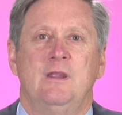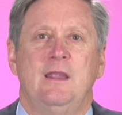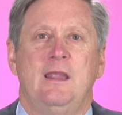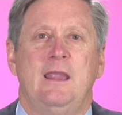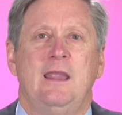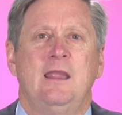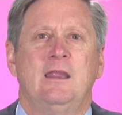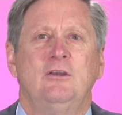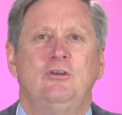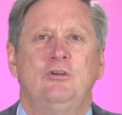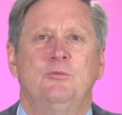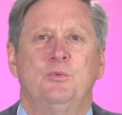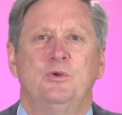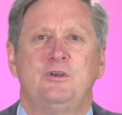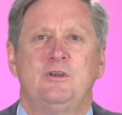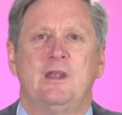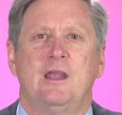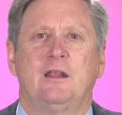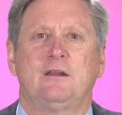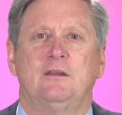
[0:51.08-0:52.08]
and to
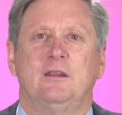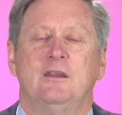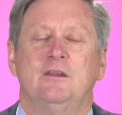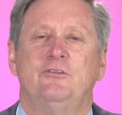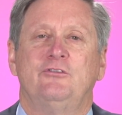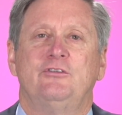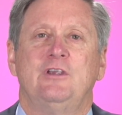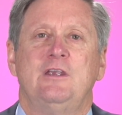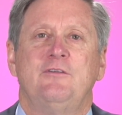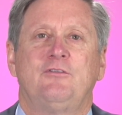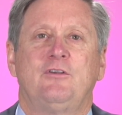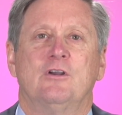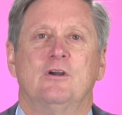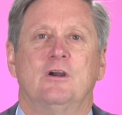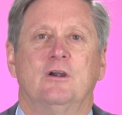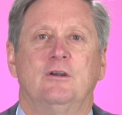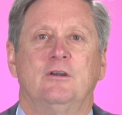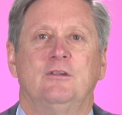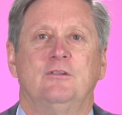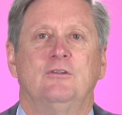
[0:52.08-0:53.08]
protect and
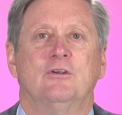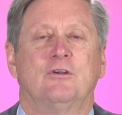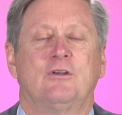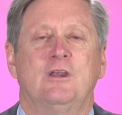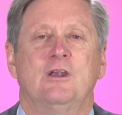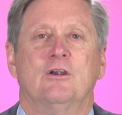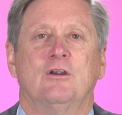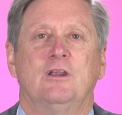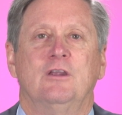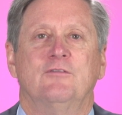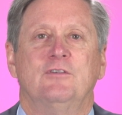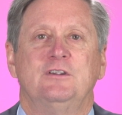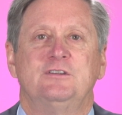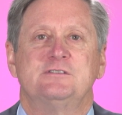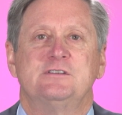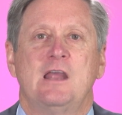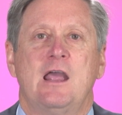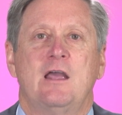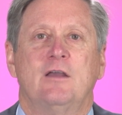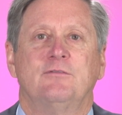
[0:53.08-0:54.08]
safeguard their caregiving
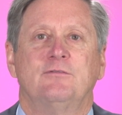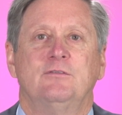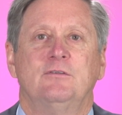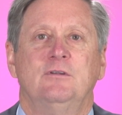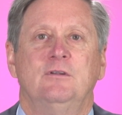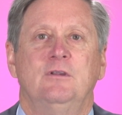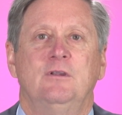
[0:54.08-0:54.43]
staff.